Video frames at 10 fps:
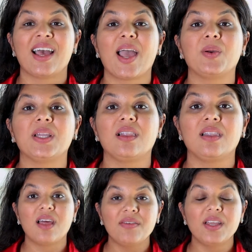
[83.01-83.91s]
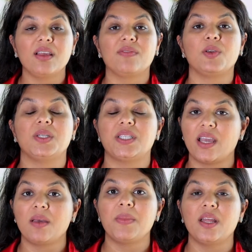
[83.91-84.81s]
I would love it if you would
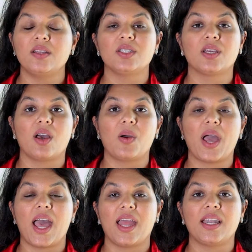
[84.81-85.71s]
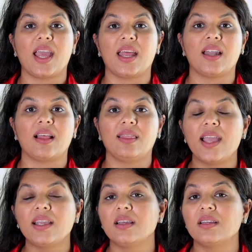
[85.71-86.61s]
take a minute to go ahead and
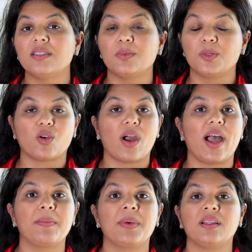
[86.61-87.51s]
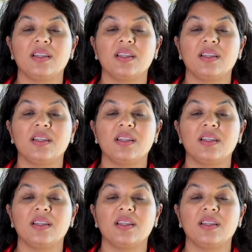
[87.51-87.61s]
like, subscribe,